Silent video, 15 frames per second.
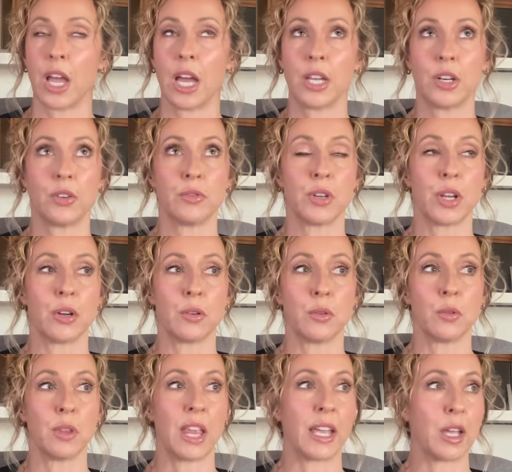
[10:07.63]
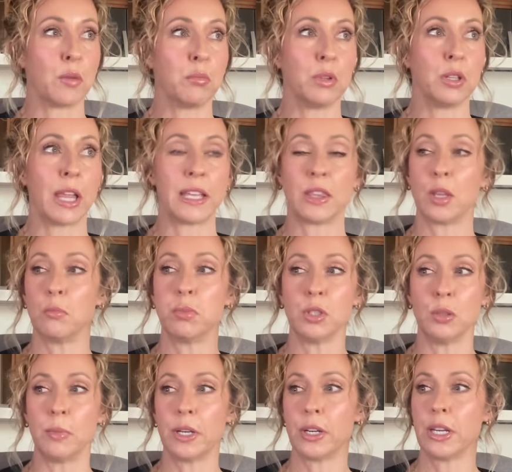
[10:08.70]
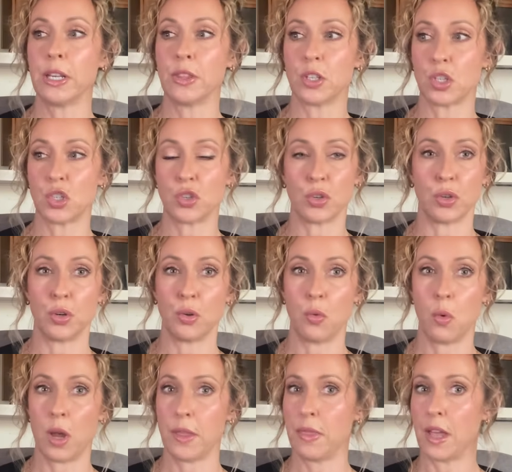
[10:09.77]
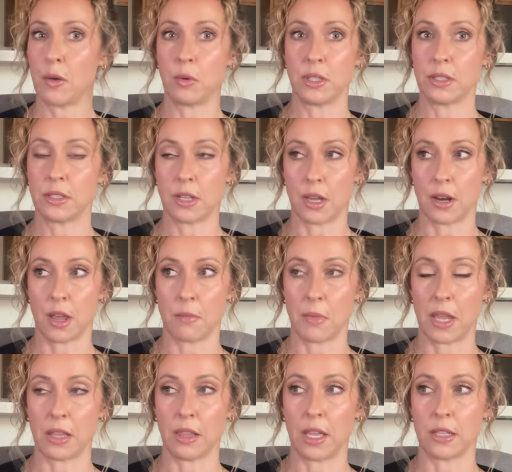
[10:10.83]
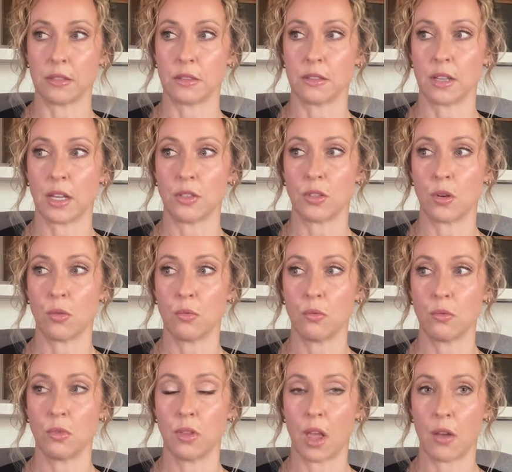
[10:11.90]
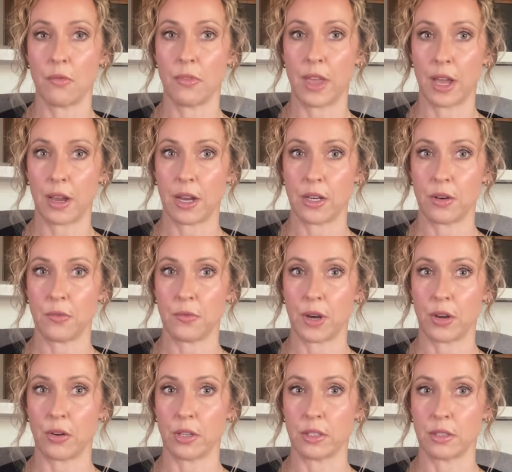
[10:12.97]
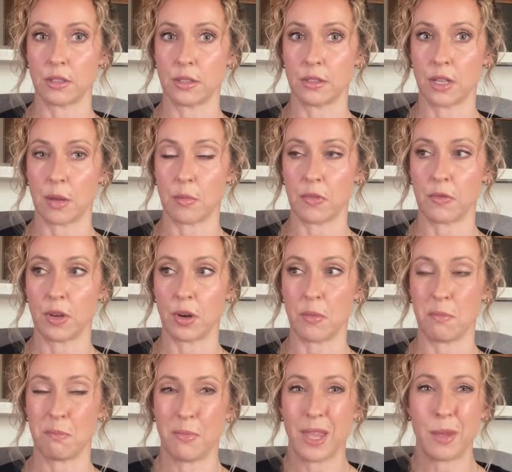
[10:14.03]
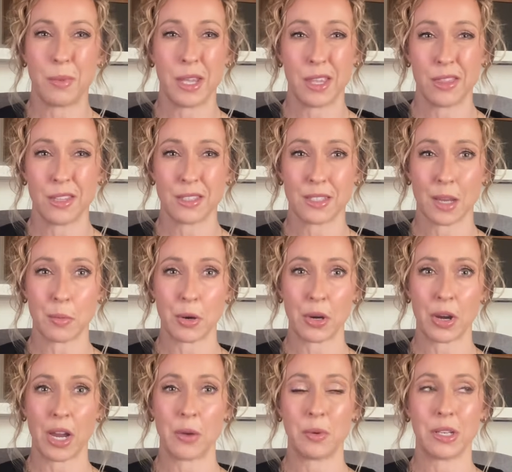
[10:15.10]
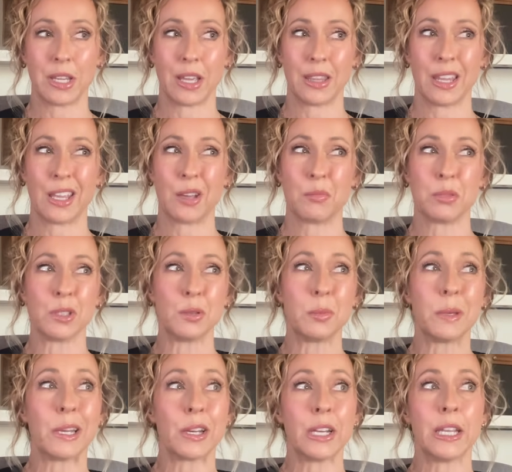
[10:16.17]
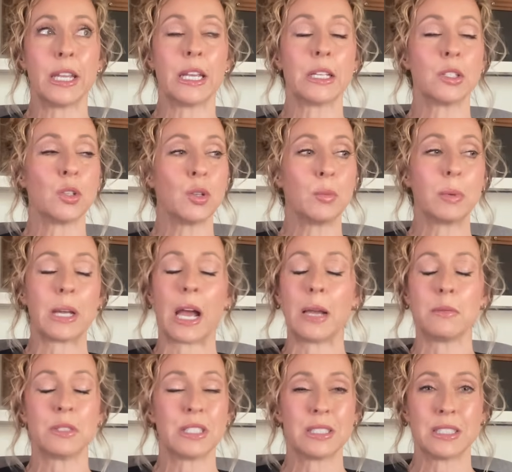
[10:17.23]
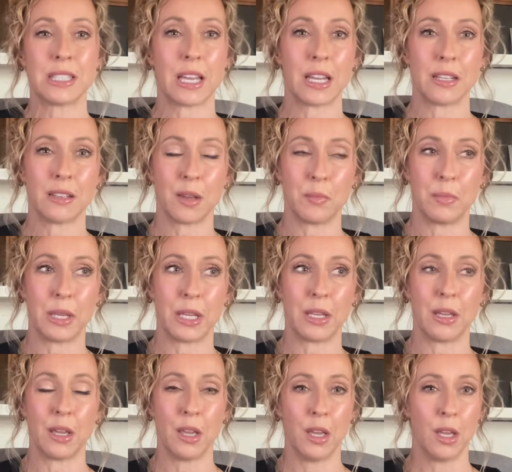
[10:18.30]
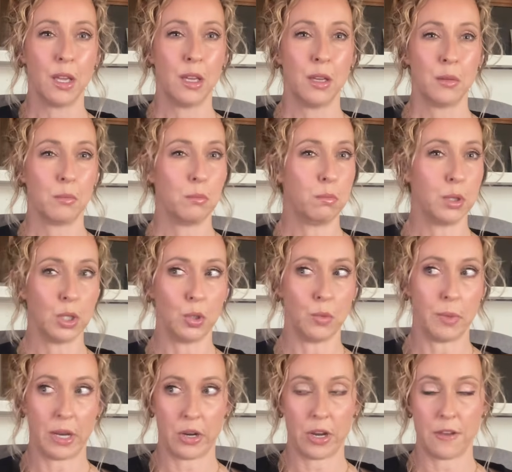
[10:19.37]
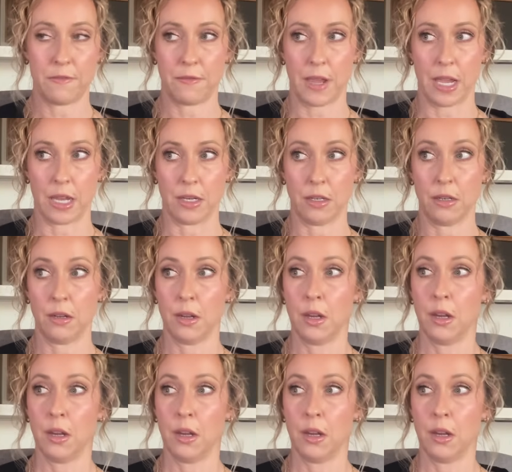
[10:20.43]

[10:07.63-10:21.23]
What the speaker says: I don't know, like the blueberry, the strudel one. That one's not on my list. I don't love that kind of fragrance this time of year. Maybe in the summer I would get like a blueberry candle, but I'm just not a big blueberry fan.